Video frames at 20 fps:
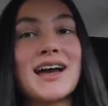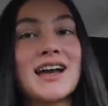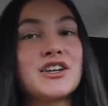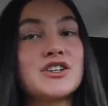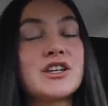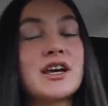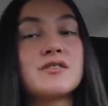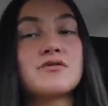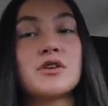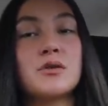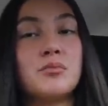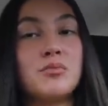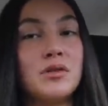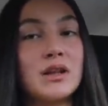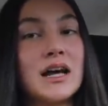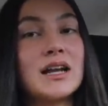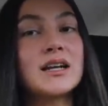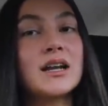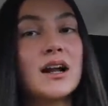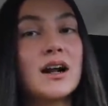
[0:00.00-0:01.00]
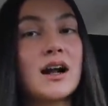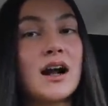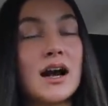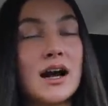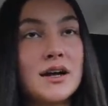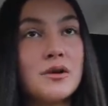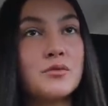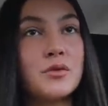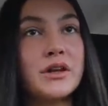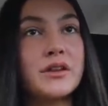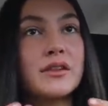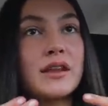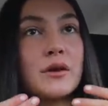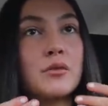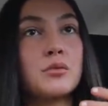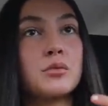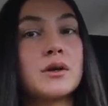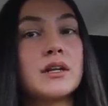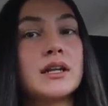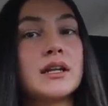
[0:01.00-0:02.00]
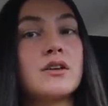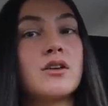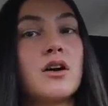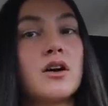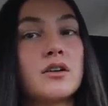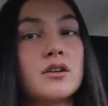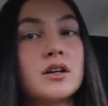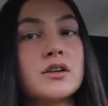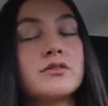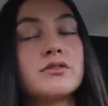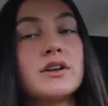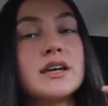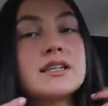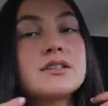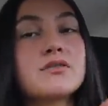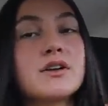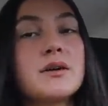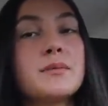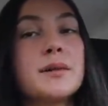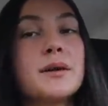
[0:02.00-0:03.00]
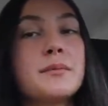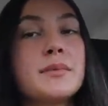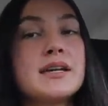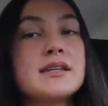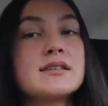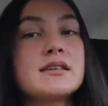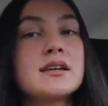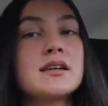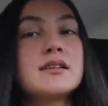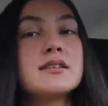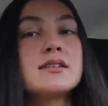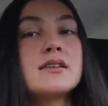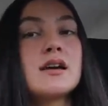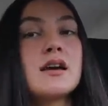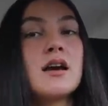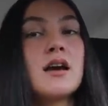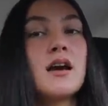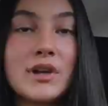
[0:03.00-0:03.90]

I just asked for a blunt cut with like really long face framing pieces.